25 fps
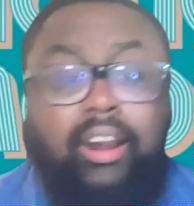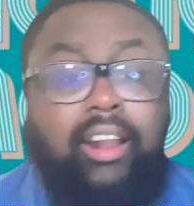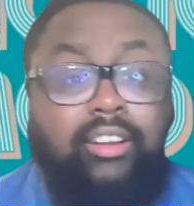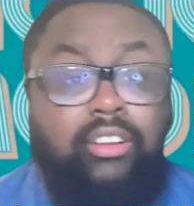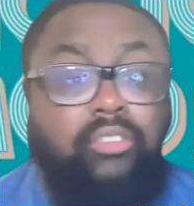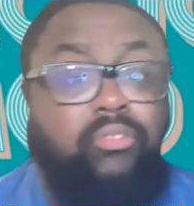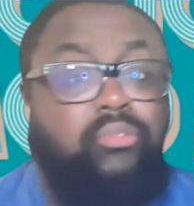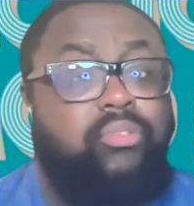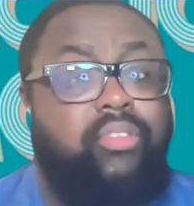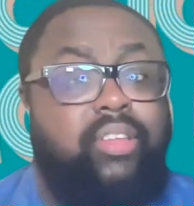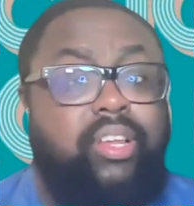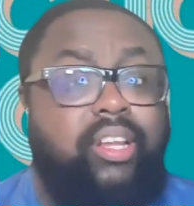I
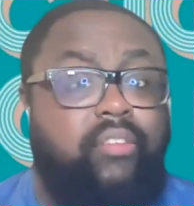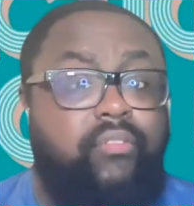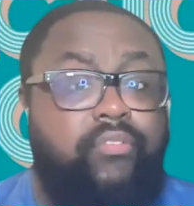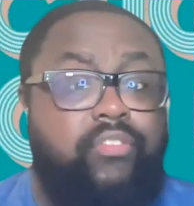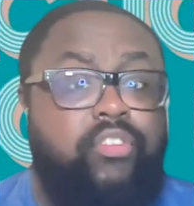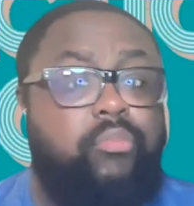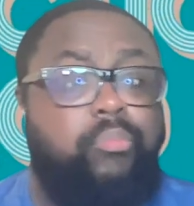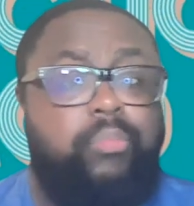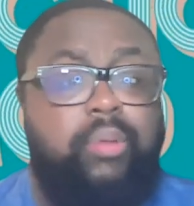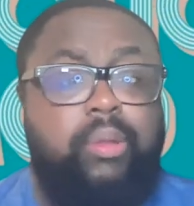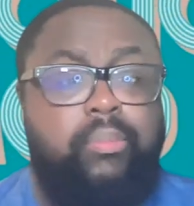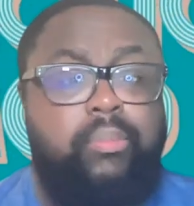do think a
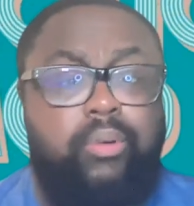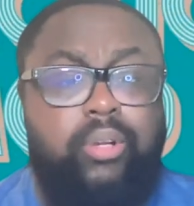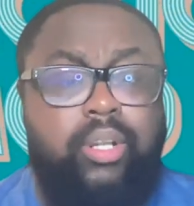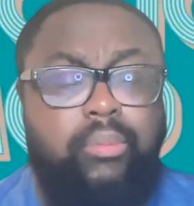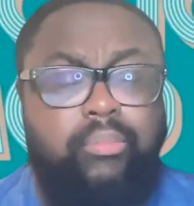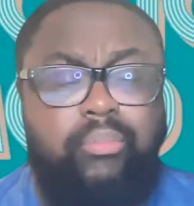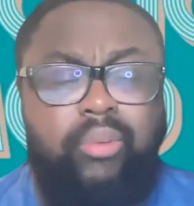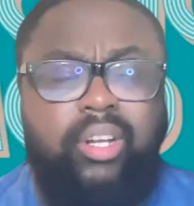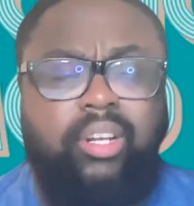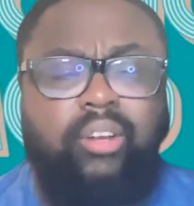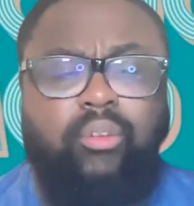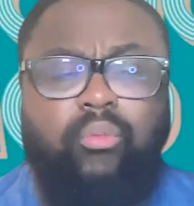few people
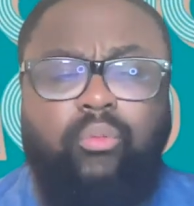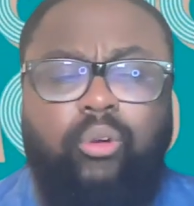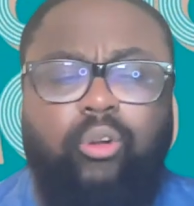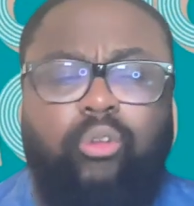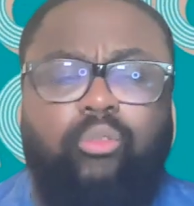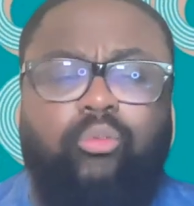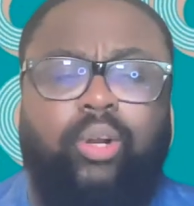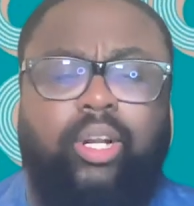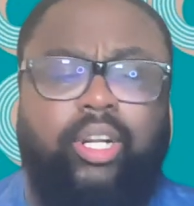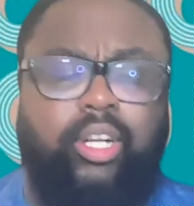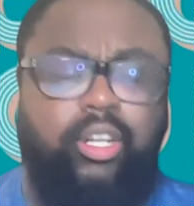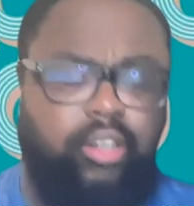can break the
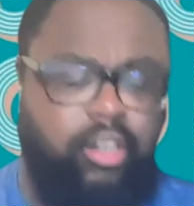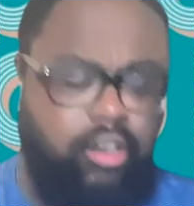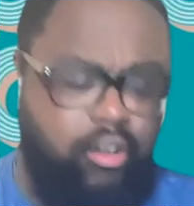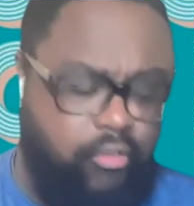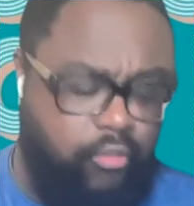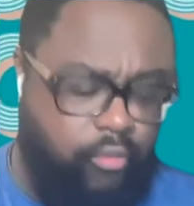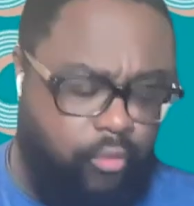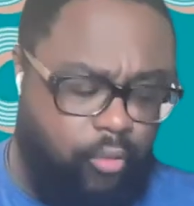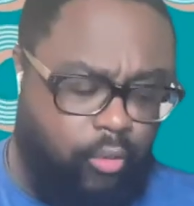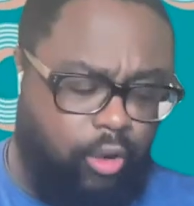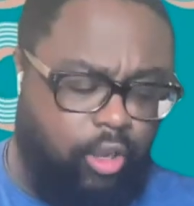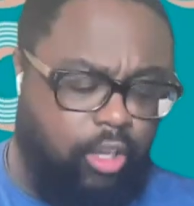world record in
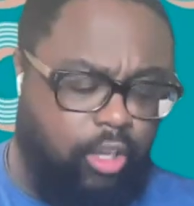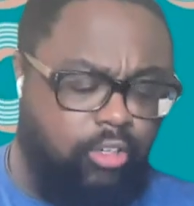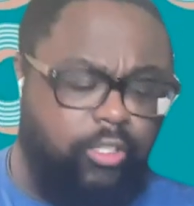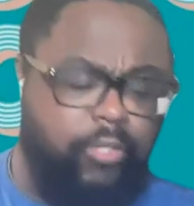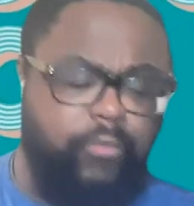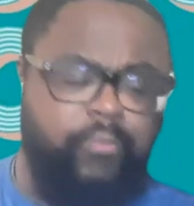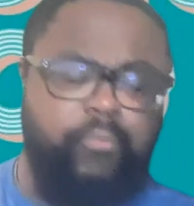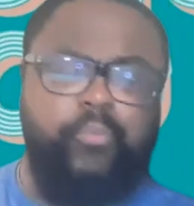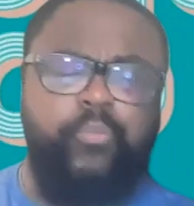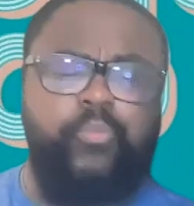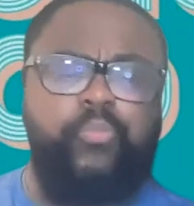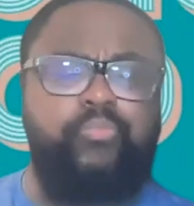the 400.